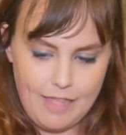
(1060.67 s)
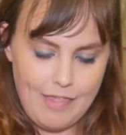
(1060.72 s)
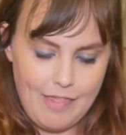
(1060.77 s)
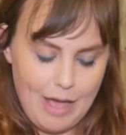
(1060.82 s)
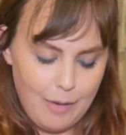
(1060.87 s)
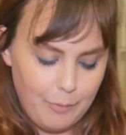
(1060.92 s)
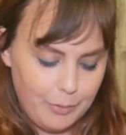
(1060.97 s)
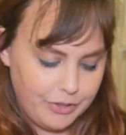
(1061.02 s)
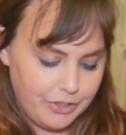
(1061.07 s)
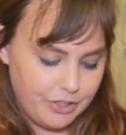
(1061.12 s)
And
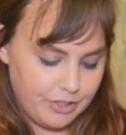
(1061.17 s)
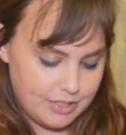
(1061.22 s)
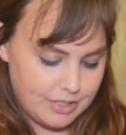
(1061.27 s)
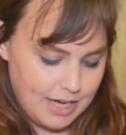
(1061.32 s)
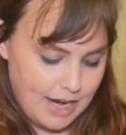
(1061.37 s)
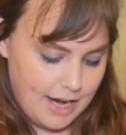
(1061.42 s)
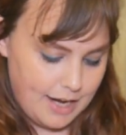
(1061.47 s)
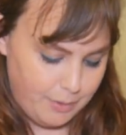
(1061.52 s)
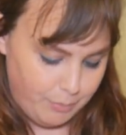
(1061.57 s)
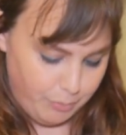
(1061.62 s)
that one looks
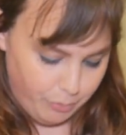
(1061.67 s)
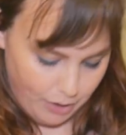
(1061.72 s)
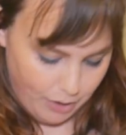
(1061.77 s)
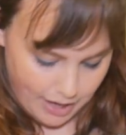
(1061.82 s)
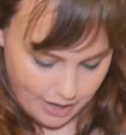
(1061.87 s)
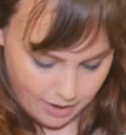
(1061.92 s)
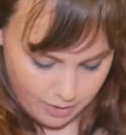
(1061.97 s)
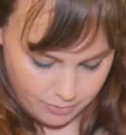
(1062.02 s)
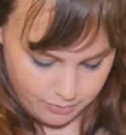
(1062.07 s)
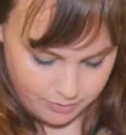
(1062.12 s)
kind of
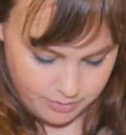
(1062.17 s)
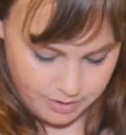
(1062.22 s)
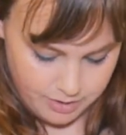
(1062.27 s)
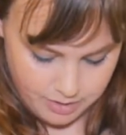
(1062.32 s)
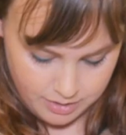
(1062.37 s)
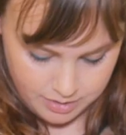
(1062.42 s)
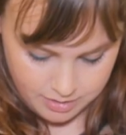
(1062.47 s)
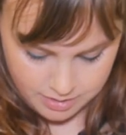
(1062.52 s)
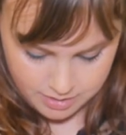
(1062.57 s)
brown.